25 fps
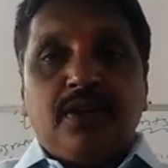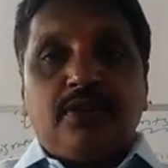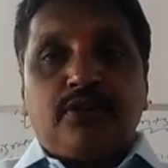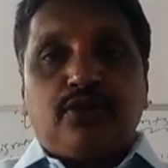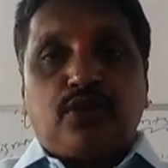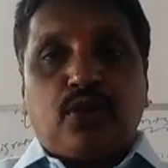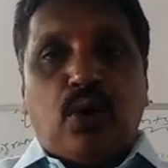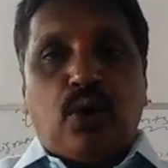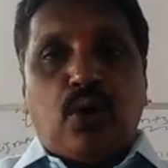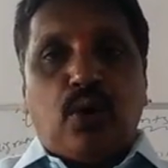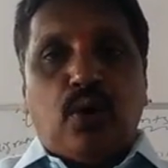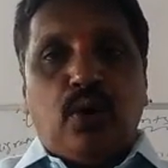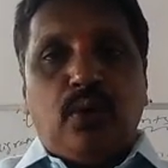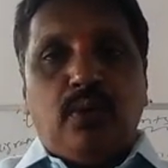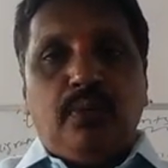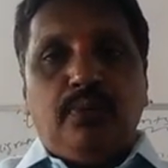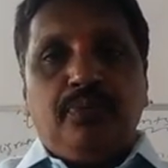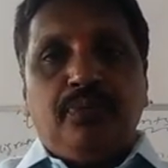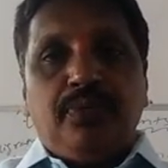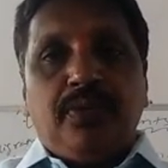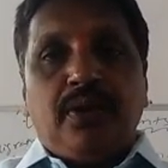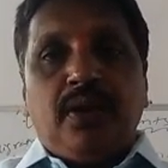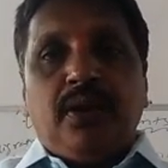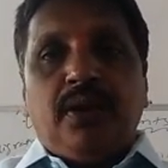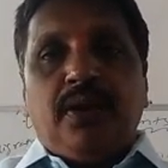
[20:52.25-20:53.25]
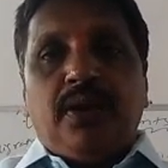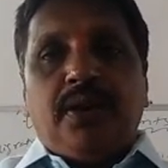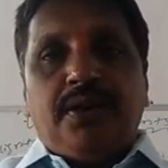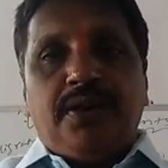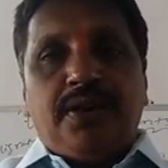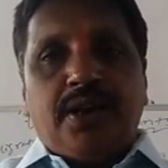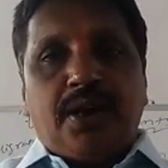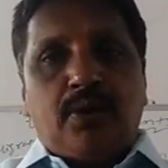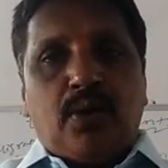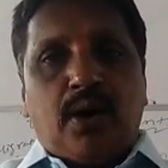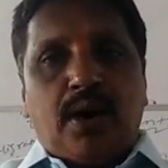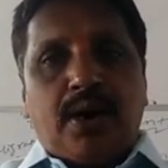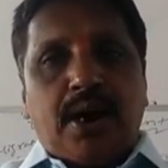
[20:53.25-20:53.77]
So,
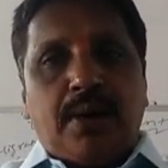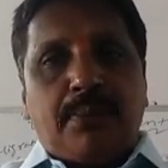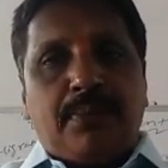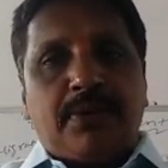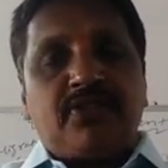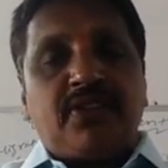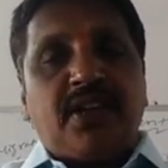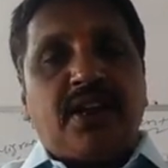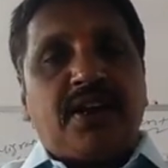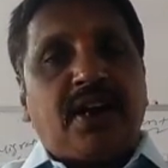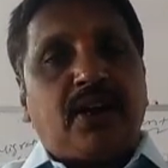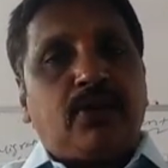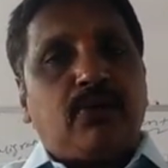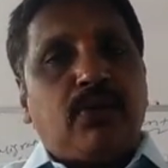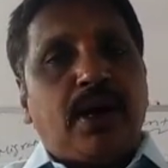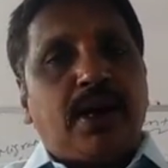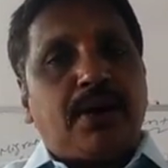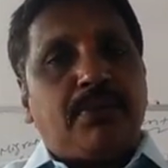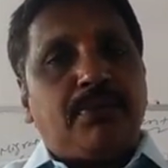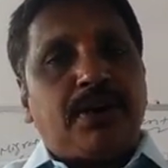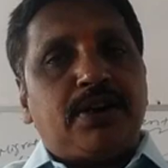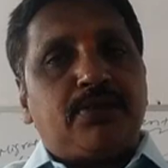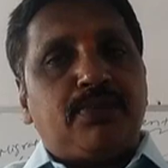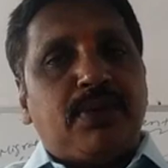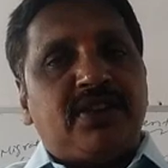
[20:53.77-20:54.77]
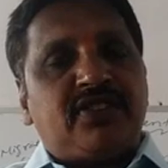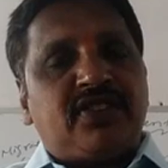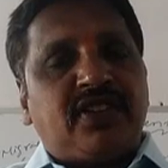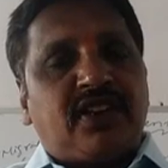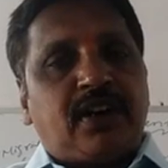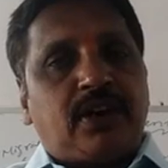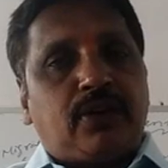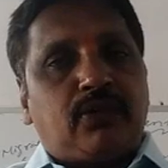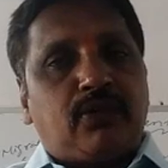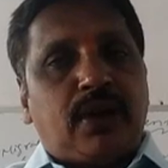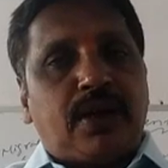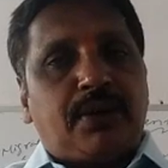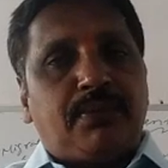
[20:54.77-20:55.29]
here what happens, the requirement, basic
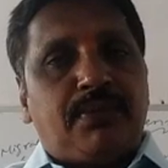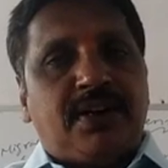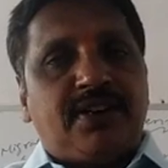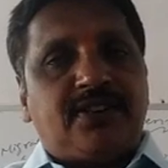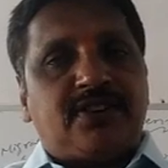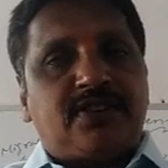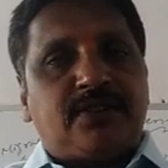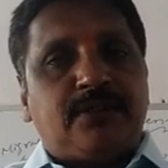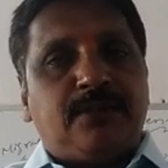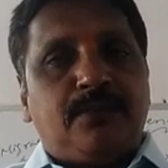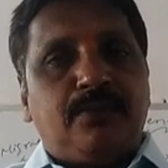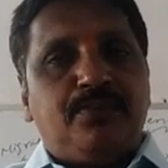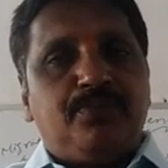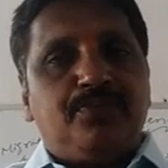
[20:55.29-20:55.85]
requirements.